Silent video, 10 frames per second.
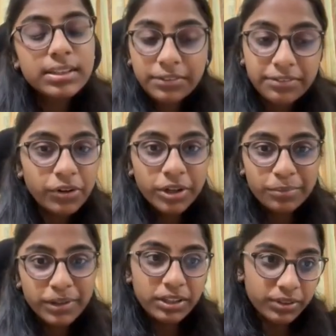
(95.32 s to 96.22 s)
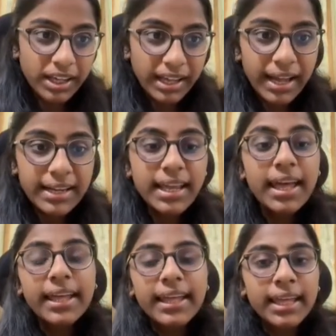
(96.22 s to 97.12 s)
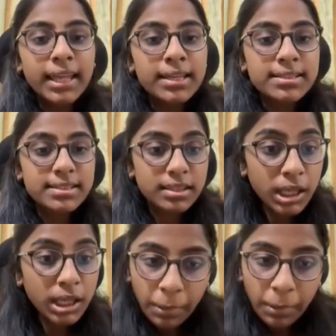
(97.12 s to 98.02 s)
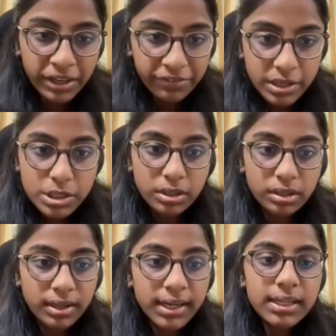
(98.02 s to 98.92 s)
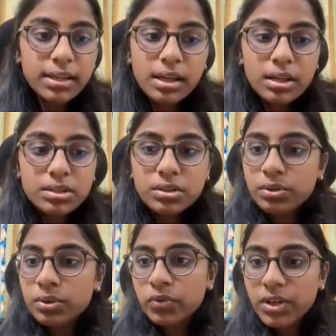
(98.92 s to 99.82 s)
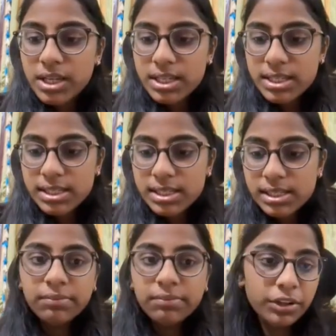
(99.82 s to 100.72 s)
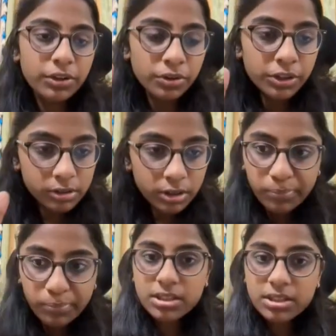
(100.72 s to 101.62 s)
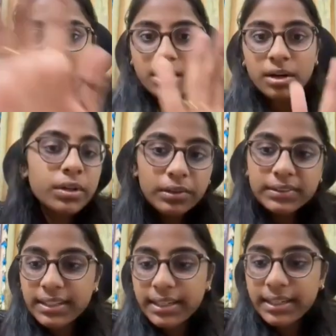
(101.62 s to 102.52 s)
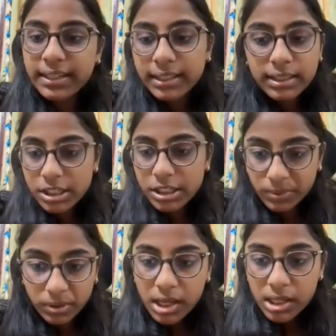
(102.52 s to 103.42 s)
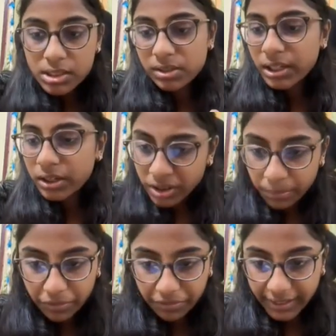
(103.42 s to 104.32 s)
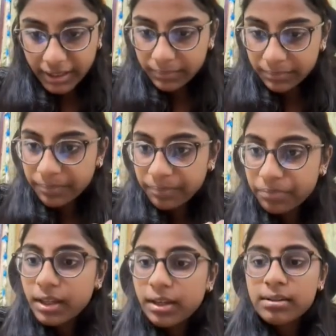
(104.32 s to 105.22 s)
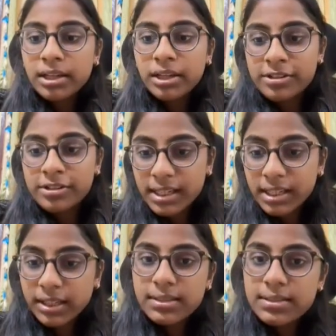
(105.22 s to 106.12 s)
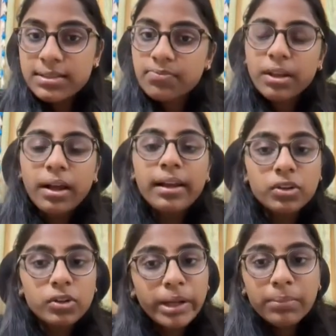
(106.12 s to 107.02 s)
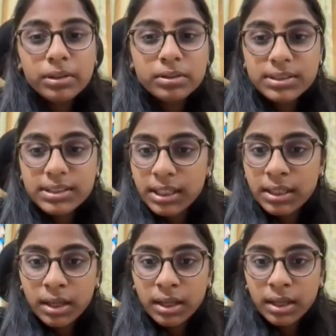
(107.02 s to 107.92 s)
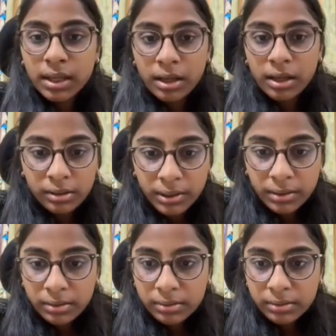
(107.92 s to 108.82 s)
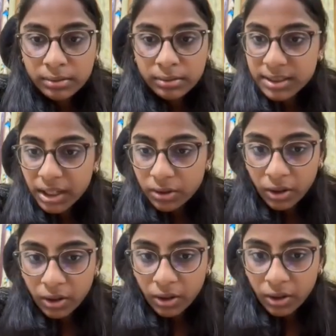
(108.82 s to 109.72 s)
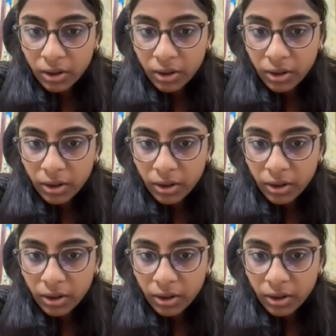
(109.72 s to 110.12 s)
that we are going to be looking at is the memory feature, right? So firstly, when you go to your Claude page, this is how it looks, right? The dashboard. So click on your profile, click on settings, and you'll be able to see something called memory.